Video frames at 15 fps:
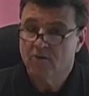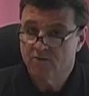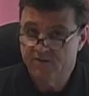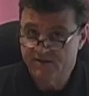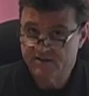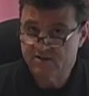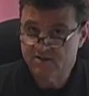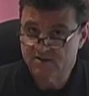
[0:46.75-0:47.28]

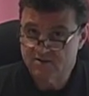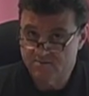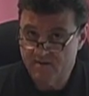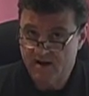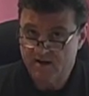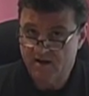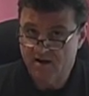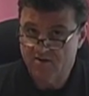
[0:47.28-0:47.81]
This is the
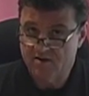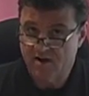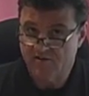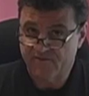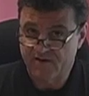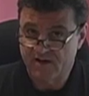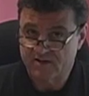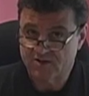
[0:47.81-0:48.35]
Medicare
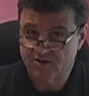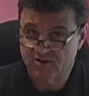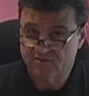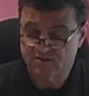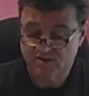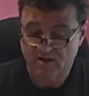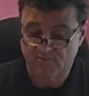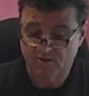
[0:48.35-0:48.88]
definition of
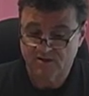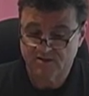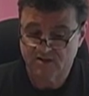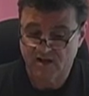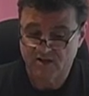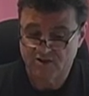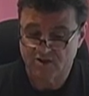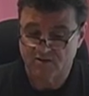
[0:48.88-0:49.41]

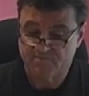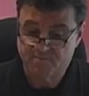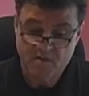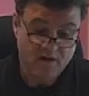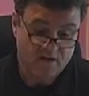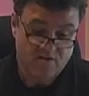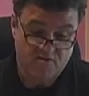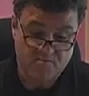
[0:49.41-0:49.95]
subluxation.
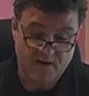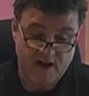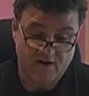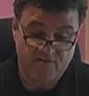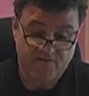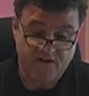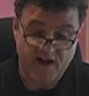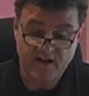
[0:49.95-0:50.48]
As a matter
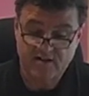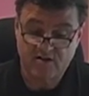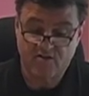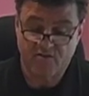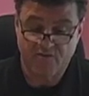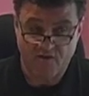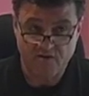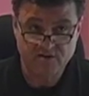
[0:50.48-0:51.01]
of fact, it's
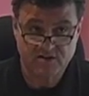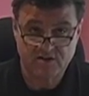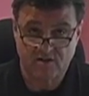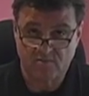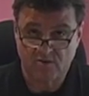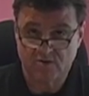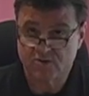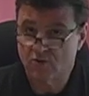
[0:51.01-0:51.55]
very
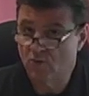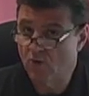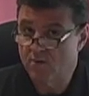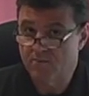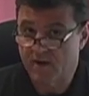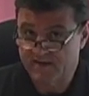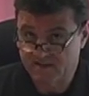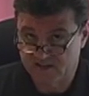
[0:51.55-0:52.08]
similar to what
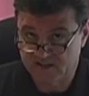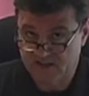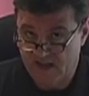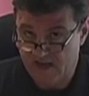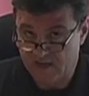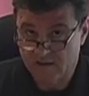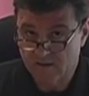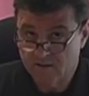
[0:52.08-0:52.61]
my
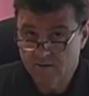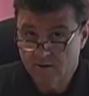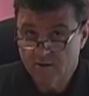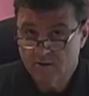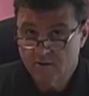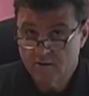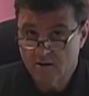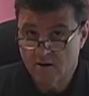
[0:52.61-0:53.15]
state
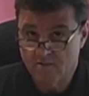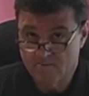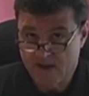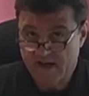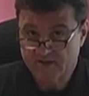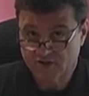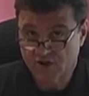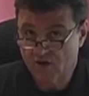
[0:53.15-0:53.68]

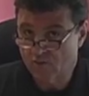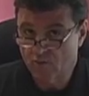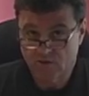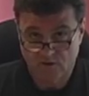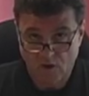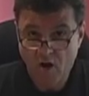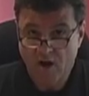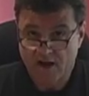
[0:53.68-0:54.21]
Mass General
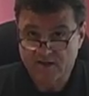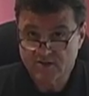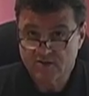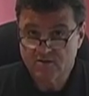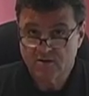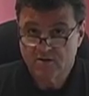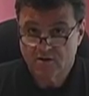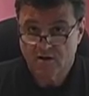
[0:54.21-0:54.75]
laws
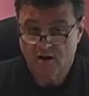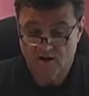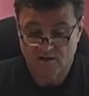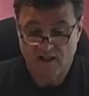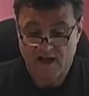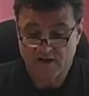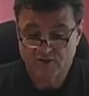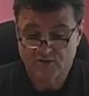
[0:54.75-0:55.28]

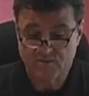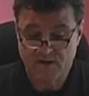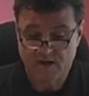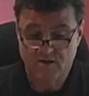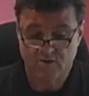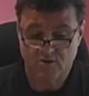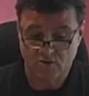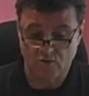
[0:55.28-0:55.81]
allows
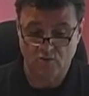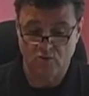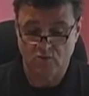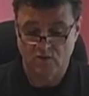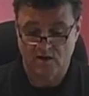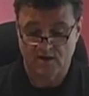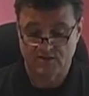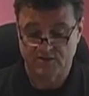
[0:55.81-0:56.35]
me
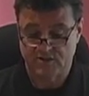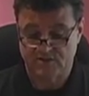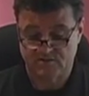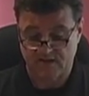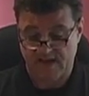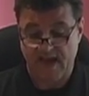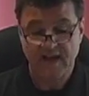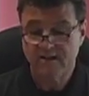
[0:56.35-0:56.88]
to
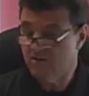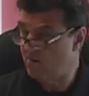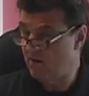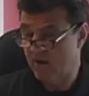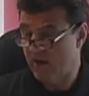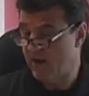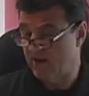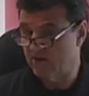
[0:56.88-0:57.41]
detect
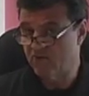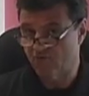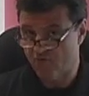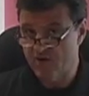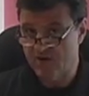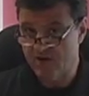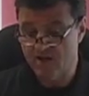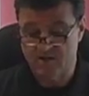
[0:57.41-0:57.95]
and
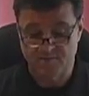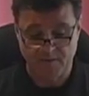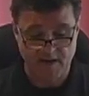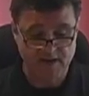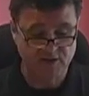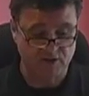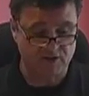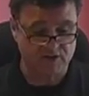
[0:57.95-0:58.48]
treat in
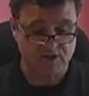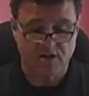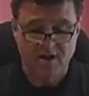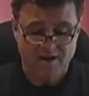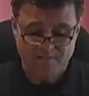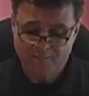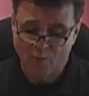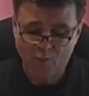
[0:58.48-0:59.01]
patients.
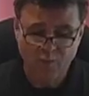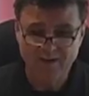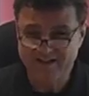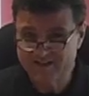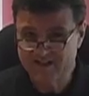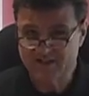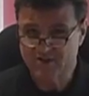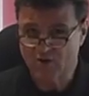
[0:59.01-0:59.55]
But what
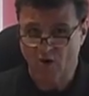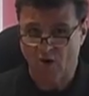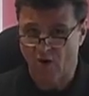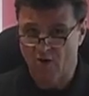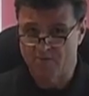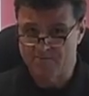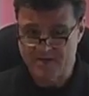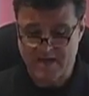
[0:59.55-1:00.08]
does this
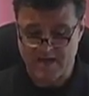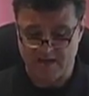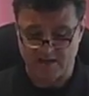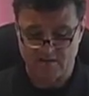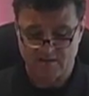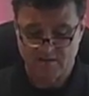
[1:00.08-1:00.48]
all mean?